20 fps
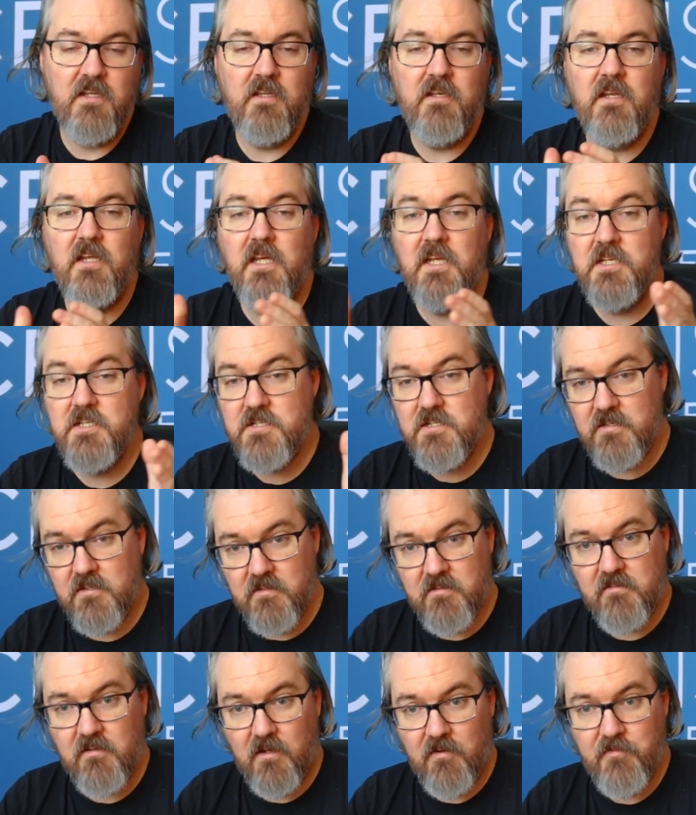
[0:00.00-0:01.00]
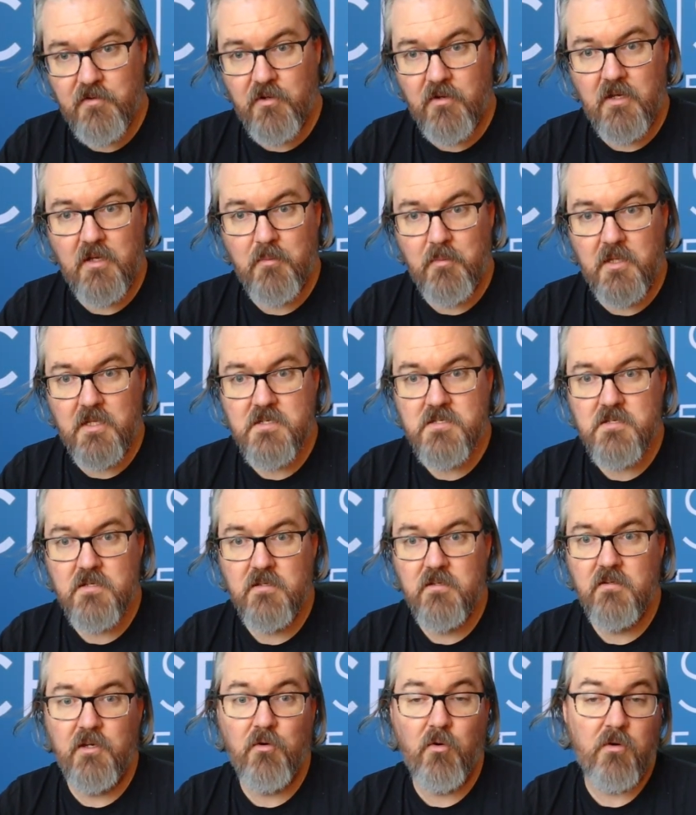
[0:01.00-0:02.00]
in inches of your image
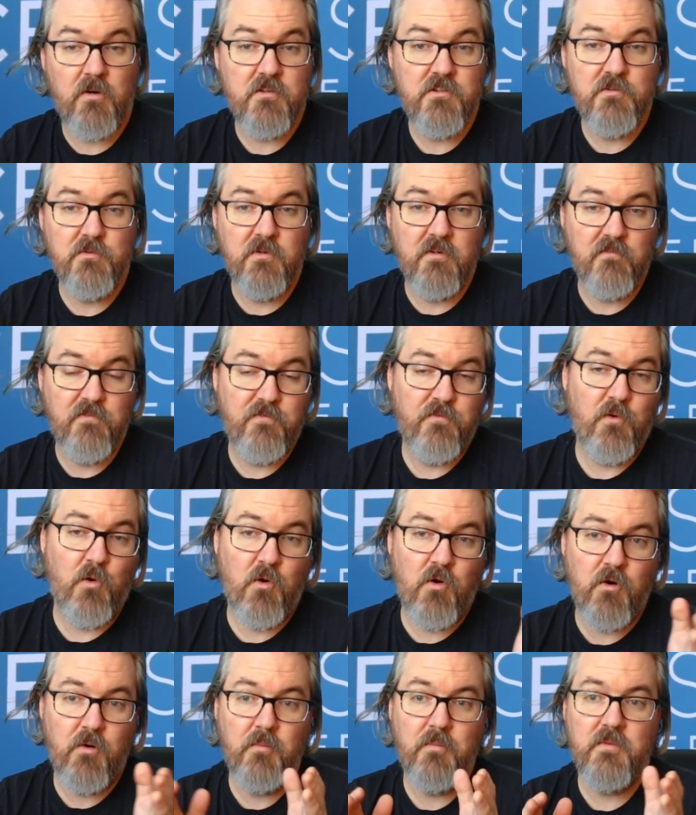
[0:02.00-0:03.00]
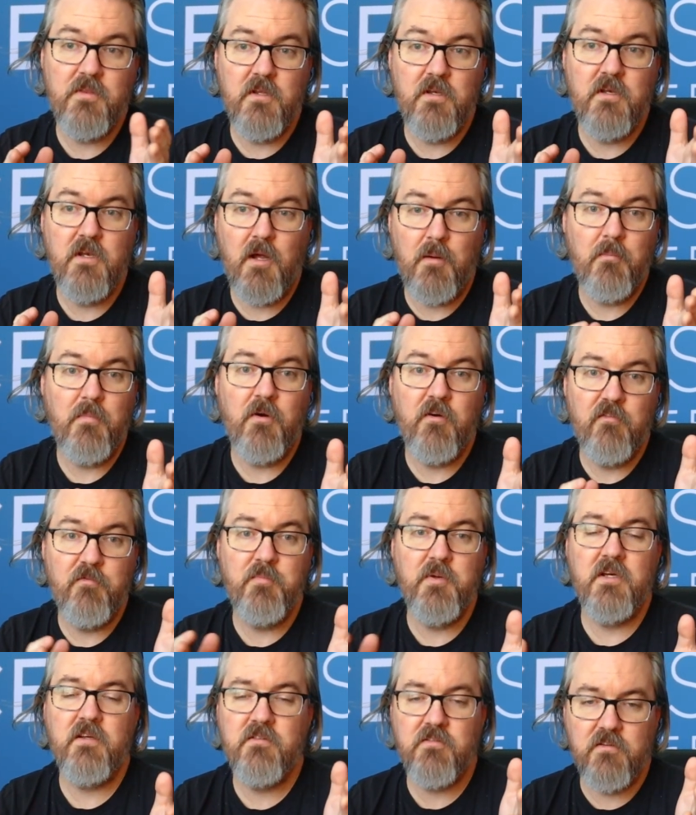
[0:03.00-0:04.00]
in order to inform the number of
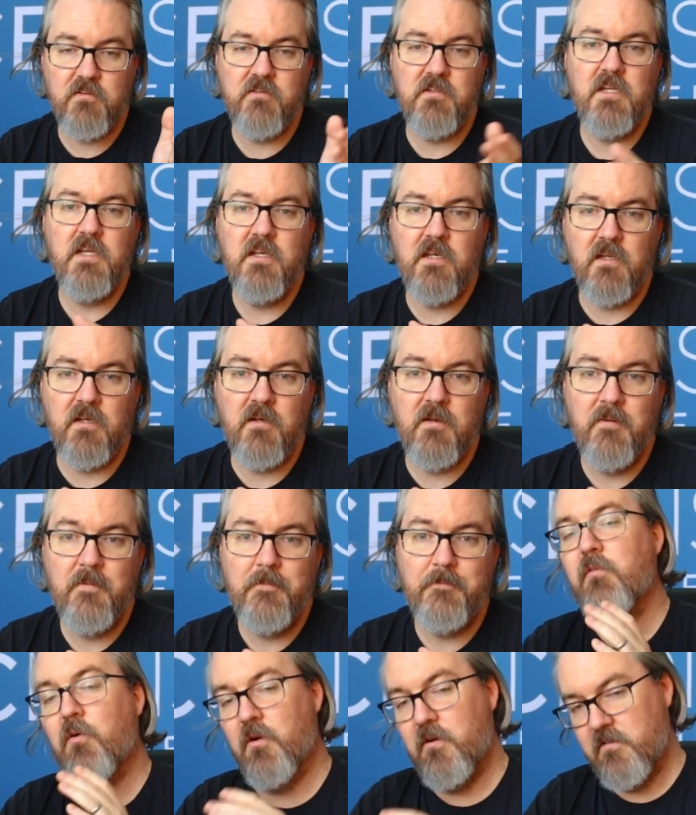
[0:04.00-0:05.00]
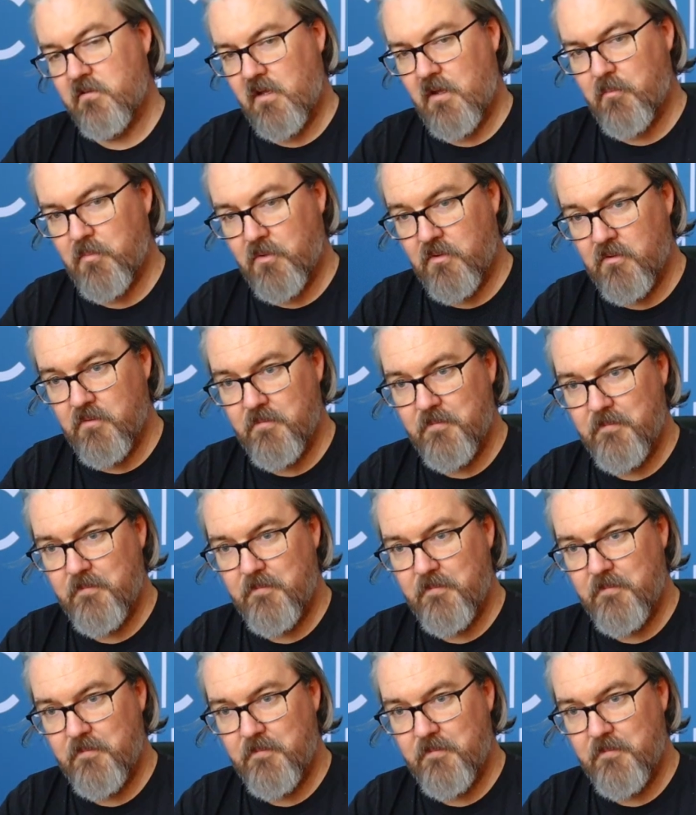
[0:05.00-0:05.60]
pixels needed. For example,